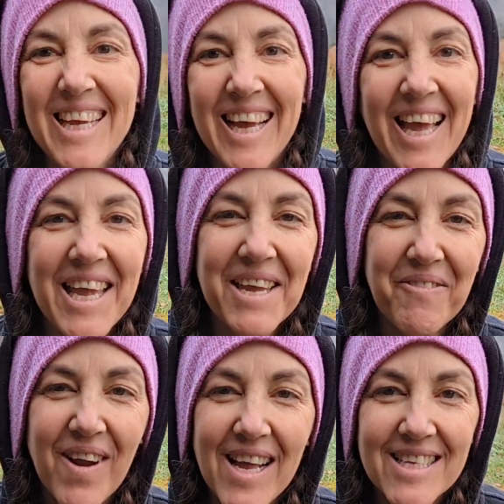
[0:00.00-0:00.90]
Hey
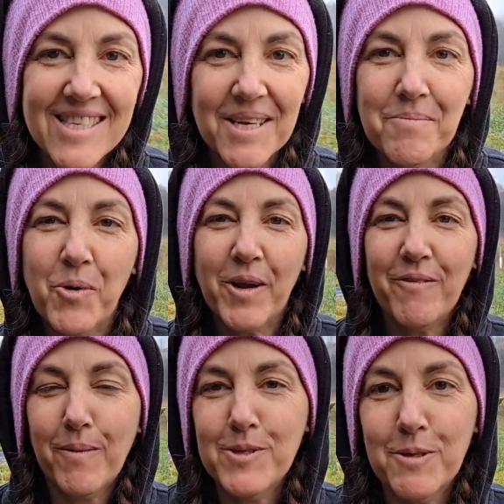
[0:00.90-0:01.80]
friends, good morning
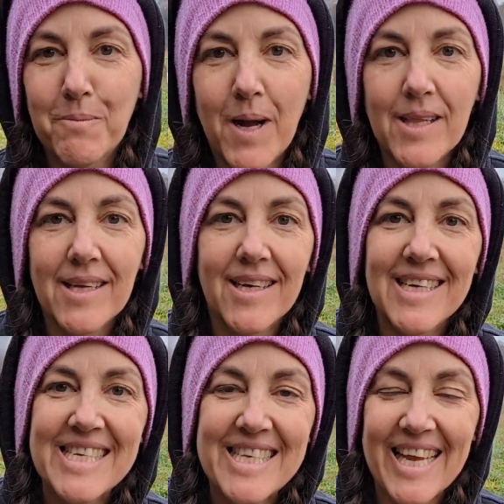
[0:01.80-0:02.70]
from Shambhala.
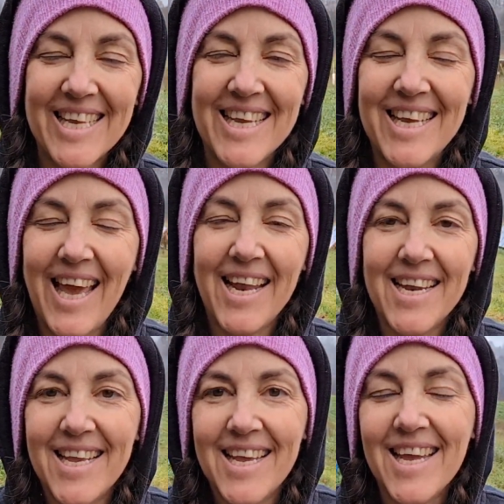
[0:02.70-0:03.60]
It's Andy
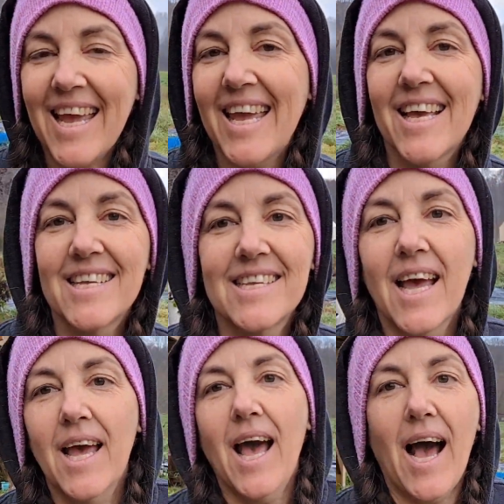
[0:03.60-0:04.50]
Kennedy, and
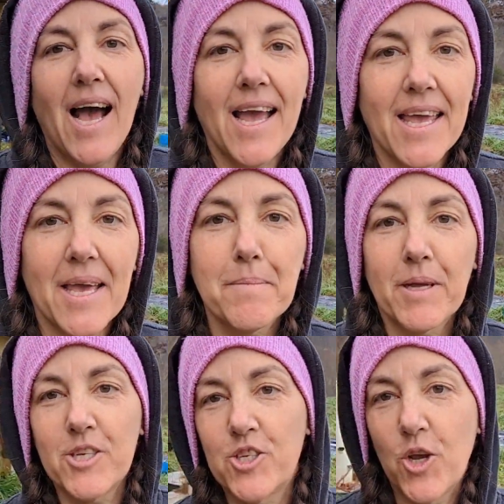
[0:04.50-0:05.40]
I am
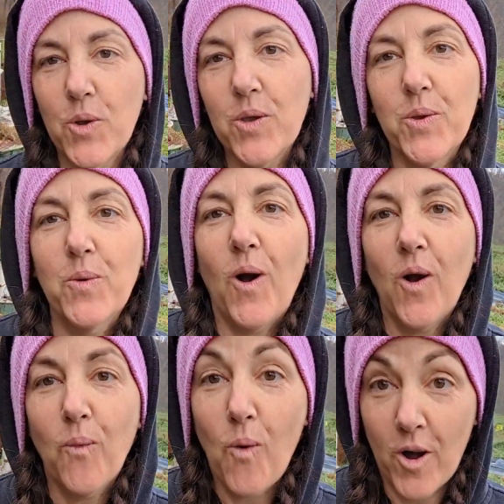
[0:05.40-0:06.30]
going to show you
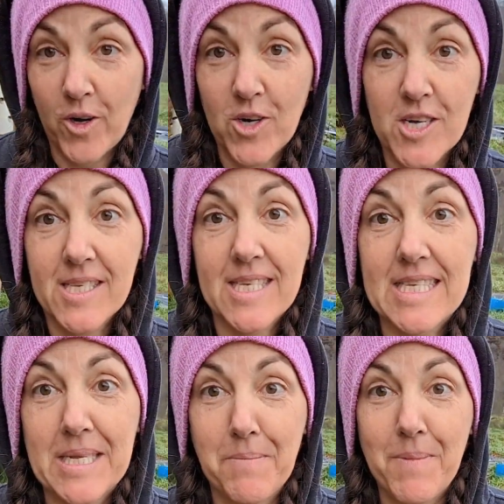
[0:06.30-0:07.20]
our water
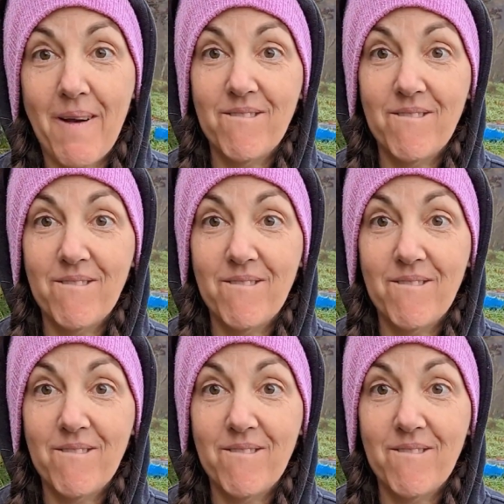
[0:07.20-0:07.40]
system,